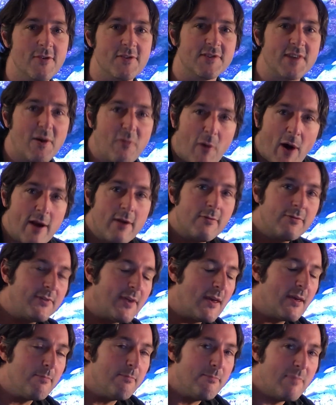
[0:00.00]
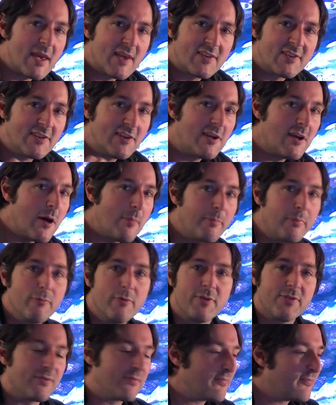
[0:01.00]
It's like, why don't they mix it up
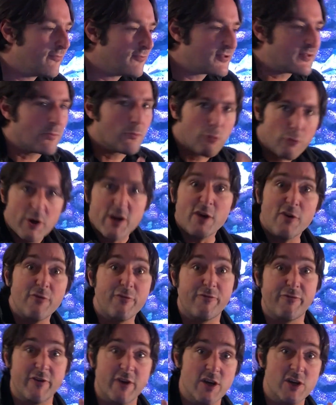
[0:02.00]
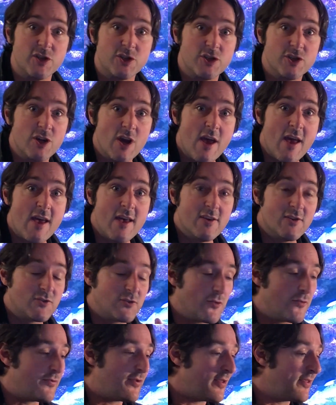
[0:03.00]
with some real fish
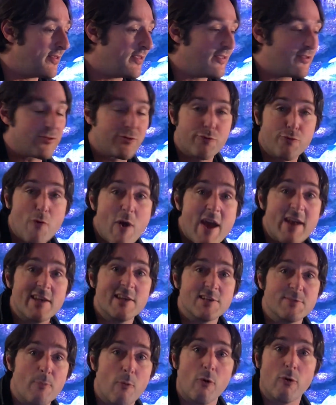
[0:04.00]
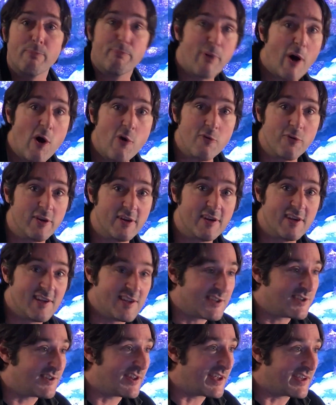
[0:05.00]
so the threat is more potent and
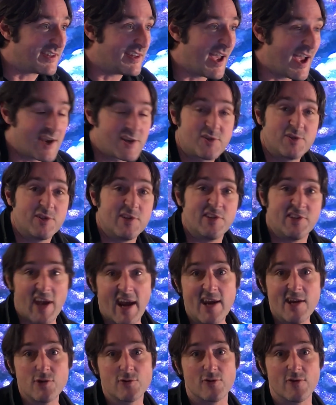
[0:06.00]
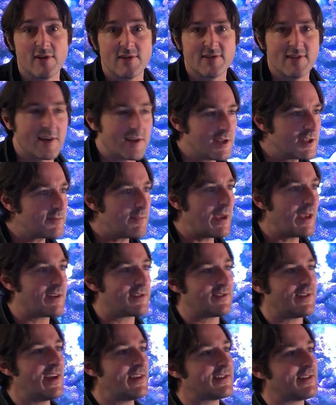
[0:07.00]
it's like actually dangerous? Like, it doesn't make
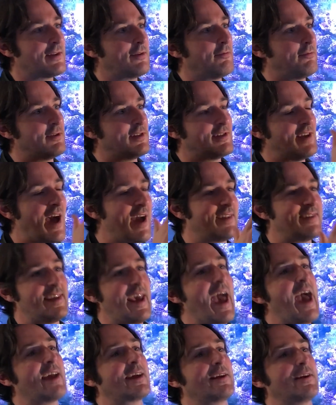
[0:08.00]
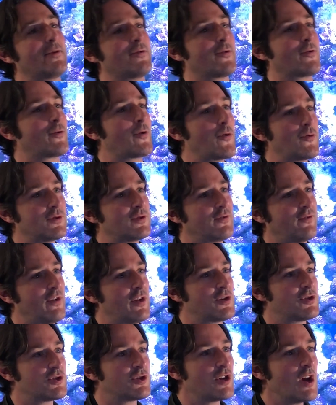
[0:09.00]
sense that they would attack another ghost
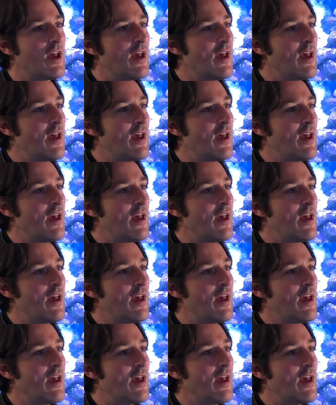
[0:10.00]
fish.